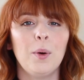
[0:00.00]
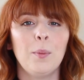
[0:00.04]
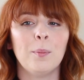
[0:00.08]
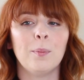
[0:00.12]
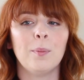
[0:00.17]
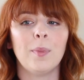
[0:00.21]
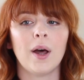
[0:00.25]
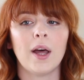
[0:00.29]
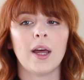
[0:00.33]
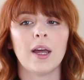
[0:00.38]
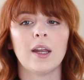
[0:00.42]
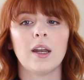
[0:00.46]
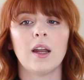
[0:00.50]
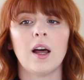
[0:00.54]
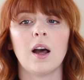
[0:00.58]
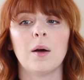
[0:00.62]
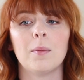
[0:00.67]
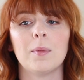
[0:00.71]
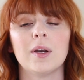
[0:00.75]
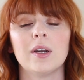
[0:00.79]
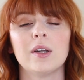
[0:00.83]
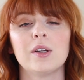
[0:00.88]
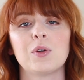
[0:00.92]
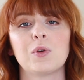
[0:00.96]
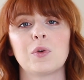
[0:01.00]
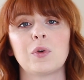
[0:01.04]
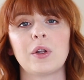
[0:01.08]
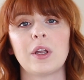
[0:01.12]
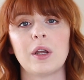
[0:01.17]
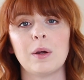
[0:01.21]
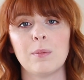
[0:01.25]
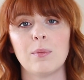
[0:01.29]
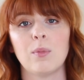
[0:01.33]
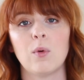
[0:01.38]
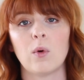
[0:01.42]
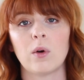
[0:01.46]
But it is
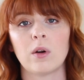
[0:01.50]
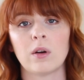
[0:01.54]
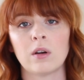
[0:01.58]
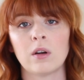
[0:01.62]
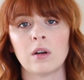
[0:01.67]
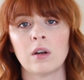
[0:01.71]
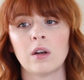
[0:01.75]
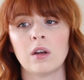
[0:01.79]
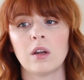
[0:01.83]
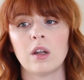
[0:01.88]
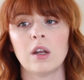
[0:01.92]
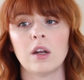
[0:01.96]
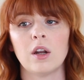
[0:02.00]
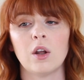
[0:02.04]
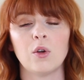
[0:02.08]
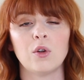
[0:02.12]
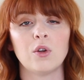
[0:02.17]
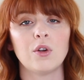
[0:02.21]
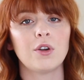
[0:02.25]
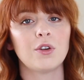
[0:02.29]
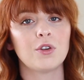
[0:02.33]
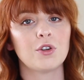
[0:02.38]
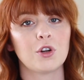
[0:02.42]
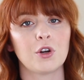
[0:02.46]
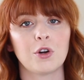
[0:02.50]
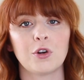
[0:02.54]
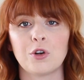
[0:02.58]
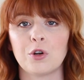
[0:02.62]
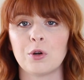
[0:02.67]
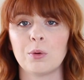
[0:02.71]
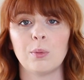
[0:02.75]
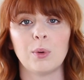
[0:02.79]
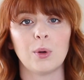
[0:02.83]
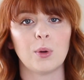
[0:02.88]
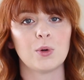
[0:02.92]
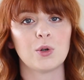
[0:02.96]
really important. You can turn
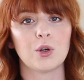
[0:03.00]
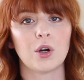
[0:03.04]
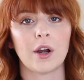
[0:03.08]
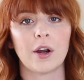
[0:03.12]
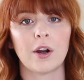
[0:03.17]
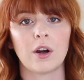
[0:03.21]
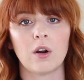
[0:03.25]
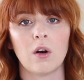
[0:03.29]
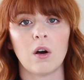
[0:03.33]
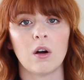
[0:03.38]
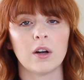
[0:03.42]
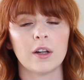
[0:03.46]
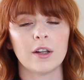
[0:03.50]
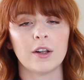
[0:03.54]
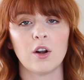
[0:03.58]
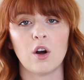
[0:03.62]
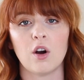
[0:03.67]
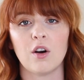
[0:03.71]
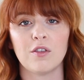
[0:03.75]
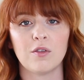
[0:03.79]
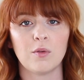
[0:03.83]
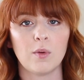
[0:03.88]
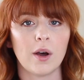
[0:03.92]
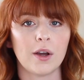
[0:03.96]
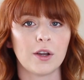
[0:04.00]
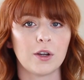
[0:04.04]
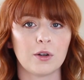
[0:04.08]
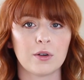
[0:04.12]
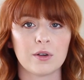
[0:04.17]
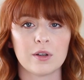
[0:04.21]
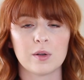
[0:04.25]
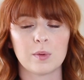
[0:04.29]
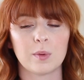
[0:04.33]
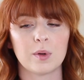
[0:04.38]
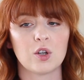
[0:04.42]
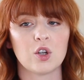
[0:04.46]
your blow dryer on and off while
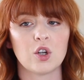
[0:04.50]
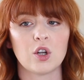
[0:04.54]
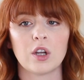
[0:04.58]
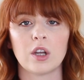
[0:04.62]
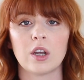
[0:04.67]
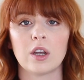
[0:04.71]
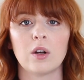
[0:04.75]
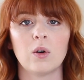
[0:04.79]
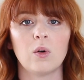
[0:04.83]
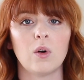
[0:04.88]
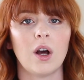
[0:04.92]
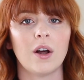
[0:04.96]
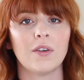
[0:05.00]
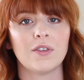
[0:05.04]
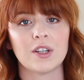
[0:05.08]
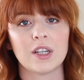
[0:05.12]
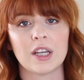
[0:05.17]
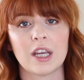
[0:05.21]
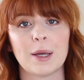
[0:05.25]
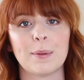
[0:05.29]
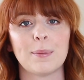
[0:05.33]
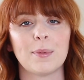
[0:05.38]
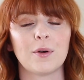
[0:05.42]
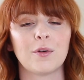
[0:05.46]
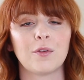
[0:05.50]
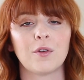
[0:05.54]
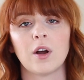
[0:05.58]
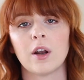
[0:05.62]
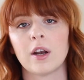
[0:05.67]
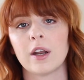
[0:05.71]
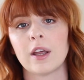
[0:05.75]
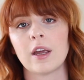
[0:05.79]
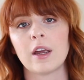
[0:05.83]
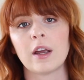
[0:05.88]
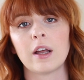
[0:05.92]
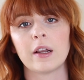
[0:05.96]
you're switching. You don't have to keep it
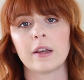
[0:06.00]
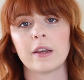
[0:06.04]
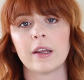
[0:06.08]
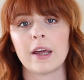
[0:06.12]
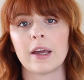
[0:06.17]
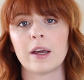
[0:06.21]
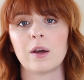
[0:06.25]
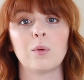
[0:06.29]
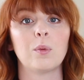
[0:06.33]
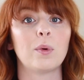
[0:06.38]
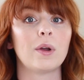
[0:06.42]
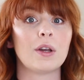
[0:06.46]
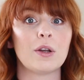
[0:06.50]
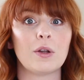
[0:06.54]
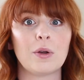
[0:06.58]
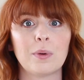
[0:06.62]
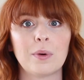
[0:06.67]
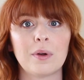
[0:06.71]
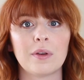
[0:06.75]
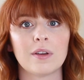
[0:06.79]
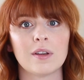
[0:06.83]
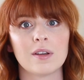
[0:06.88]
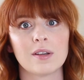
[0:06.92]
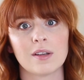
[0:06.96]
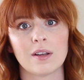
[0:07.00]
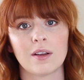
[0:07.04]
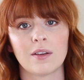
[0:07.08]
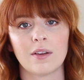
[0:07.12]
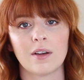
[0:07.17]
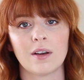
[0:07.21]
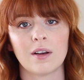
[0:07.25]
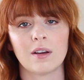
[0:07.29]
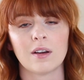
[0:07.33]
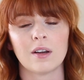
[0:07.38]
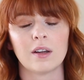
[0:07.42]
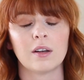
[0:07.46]
running like we do in the
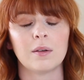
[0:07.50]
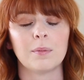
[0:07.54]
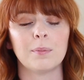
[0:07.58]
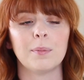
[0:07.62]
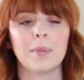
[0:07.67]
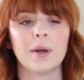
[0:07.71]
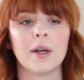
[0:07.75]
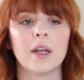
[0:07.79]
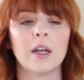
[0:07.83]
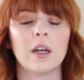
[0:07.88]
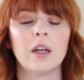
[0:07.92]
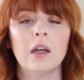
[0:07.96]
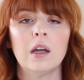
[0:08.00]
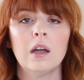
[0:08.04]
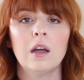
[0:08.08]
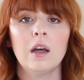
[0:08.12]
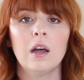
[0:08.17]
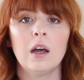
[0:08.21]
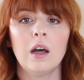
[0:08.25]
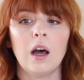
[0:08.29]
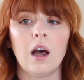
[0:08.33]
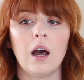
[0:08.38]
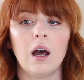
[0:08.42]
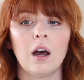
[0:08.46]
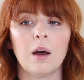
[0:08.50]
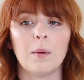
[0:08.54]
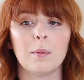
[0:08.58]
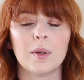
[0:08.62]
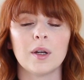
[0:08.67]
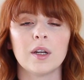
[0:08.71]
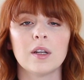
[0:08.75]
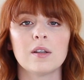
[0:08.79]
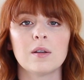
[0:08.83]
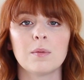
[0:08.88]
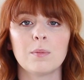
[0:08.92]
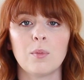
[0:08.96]
salon, but
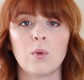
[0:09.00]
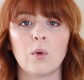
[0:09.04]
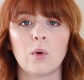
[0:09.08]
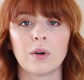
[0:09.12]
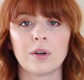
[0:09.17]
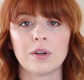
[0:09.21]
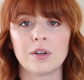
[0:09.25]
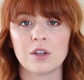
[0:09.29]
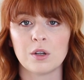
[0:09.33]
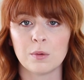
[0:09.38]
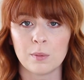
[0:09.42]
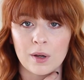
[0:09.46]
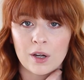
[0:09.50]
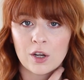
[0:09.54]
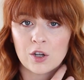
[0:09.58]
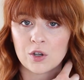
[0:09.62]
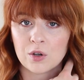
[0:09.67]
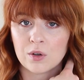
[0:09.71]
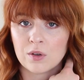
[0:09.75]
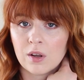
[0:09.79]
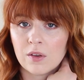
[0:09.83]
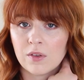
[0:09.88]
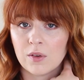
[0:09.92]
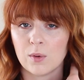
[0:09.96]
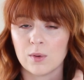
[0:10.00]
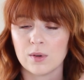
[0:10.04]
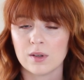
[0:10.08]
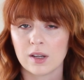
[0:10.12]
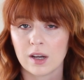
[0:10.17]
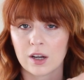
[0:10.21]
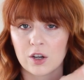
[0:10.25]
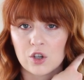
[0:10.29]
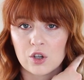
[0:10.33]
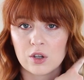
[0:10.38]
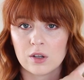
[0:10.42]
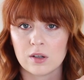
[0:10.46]
it is important to make sure that those
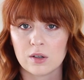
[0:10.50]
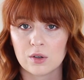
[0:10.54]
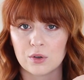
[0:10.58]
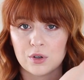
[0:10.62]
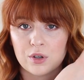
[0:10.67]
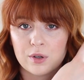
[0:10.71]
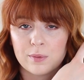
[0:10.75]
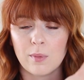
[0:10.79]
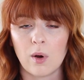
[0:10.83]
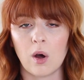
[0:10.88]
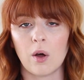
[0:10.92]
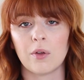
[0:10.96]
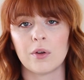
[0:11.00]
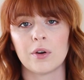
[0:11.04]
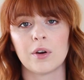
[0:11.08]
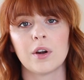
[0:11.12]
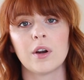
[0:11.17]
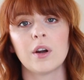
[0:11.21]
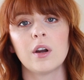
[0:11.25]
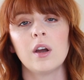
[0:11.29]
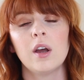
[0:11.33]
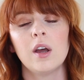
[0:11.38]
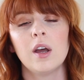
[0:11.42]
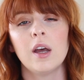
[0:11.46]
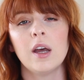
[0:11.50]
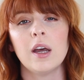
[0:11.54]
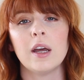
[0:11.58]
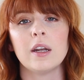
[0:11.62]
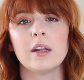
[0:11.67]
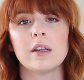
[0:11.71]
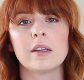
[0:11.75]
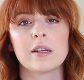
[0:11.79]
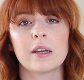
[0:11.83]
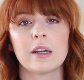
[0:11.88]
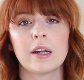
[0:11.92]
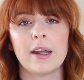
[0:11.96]
sections are smaller.
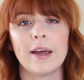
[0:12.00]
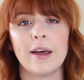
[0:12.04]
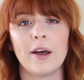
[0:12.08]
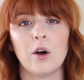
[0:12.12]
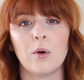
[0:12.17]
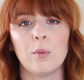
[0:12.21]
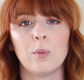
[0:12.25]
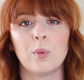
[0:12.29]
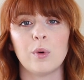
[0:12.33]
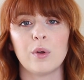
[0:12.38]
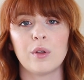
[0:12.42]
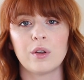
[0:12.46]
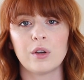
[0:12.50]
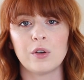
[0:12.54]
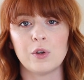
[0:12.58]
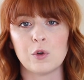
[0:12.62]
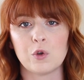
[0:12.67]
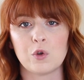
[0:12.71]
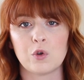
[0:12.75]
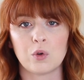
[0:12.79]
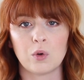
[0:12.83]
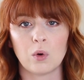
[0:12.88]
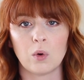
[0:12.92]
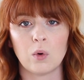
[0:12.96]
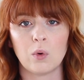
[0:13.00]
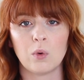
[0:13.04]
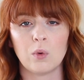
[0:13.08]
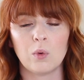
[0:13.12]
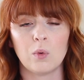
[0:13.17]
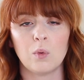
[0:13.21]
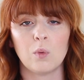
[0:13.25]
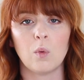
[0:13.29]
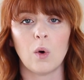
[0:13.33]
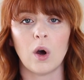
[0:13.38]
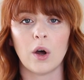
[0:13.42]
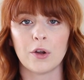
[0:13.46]
It is going to help with
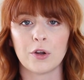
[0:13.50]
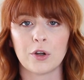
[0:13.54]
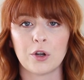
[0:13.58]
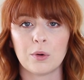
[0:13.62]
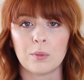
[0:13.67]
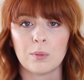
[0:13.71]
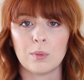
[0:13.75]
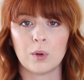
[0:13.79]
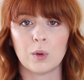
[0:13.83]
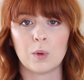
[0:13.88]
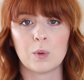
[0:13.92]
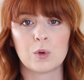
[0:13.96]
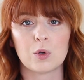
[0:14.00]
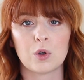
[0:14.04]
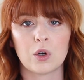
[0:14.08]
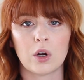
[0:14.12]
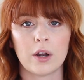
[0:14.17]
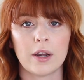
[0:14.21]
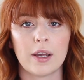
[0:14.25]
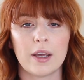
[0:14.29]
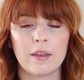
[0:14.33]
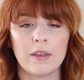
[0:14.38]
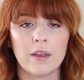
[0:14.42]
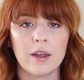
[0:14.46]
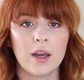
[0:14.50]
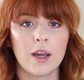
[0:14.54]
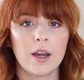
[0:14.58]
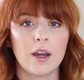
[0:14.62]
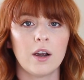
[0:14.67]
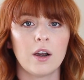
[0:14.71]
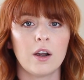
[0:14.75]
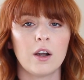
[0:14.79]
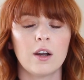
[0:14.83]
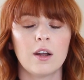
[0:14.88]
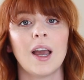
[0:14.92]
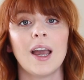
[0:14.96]
control while you're blow drying the
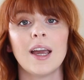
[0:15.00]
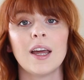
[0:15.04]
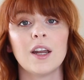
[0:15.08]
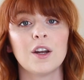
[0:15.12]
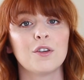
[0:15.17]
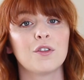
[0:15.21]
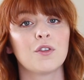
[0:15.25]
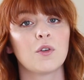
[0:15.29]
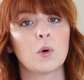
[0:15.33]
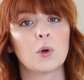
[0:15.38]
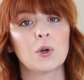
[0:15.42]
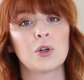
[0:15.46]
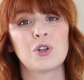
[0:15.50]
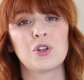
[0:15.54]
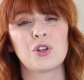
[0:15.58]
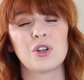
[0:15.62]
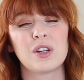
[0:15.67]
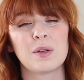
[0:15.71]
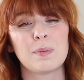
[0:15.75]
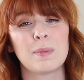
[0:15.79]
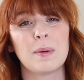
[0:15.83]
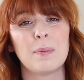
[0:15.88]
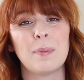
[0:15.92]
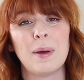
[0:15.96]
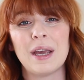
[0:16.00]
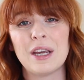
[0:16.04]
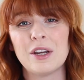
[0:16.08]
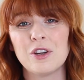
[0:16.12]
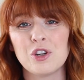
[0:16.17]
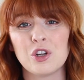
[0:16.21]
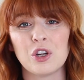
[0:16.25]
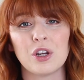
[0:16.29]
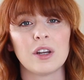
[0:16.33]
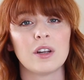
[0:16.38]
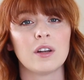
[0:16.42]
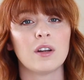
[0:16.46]
hair. And of course, just be
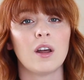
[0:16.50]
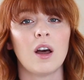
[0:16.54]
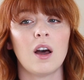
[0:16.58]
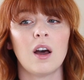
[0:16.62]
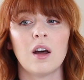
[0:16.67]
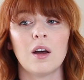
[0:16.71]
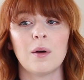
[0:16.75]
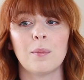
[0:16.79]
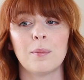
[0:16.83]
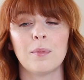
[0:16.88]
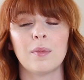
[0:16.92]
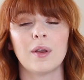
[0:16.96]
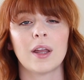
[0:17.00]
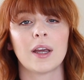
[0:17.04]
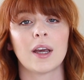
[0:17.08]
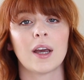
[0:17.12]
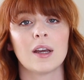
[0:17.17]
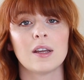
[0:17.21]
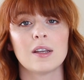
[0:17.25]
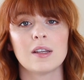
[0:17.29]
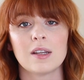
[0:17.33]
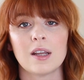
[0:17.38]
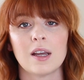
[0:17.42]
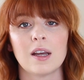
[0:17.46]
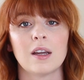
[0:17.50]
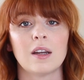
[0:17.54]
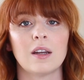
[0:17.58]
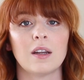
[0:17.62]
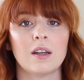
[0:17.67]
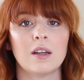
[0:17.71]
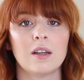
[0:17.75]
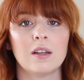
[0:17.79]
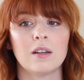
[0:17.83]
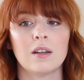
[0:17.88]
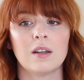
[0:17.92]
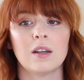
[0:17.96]
patient. Like I
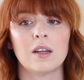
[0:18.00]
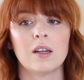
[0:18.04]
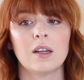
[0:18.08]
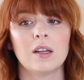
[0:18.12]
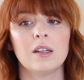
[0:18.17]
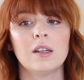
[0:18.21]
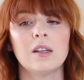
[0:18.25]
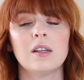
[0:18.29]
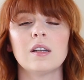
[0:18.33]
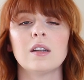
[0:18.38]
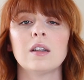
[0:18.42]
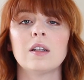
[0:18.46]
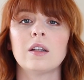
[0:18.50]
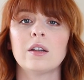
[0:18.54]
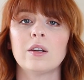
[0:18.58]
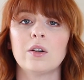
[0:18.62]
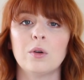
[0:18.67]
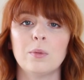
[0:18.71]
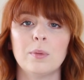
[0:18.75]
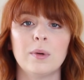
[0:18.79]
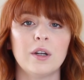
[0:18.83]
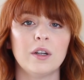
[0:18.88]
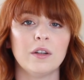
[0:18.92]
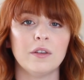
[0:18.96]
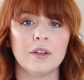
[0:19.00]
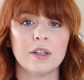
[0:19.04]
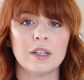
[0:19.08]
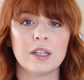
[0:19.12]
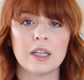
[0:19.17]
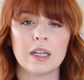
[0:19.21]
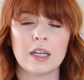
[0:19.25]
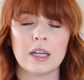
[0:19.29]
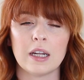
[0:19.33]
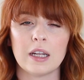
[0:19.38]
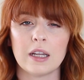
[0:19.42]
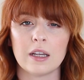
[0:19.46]
said, it's a little bit of a
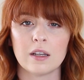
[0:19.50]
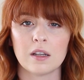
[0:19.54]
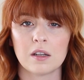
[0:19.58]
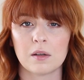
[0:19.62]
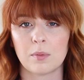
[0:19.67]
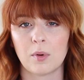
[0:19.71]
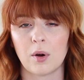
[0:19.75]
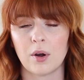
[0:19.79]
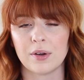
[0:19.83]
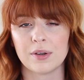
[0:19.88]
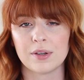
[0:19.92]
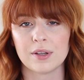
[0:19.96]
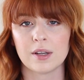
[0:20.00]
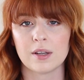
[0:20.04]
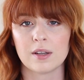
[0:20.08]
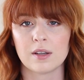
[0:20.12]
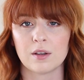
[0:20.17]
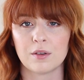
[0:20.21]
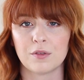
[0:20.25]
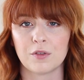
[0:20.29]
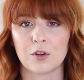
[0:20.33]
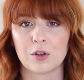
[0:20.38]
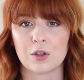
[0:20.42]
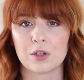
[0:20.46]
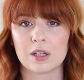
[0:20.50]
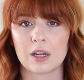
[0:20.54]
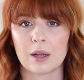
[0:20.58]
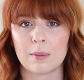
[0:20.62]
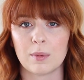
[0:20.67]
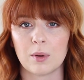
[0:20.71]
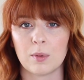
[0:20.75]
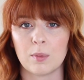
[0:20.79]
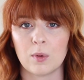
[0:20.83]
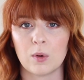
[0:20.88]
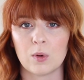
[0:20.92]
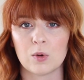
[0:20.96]
tedious process the first
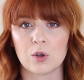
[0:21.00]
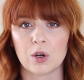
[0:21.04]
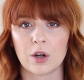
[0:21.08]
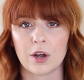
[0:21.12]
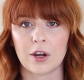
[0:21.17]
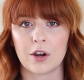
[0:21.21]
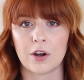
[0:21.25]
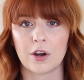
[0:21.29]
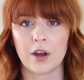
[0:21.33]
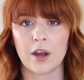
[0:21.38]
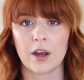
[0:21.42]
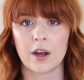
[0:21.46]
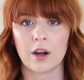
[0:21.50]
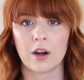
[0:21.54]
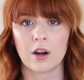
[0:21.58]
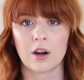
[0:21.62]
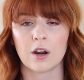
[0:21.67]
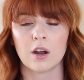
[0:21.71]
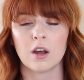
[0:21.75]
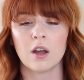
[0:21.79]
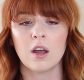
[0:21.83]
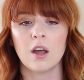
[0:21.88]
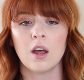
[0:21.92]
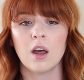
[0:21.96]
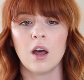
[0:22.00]
time you blow dry your hair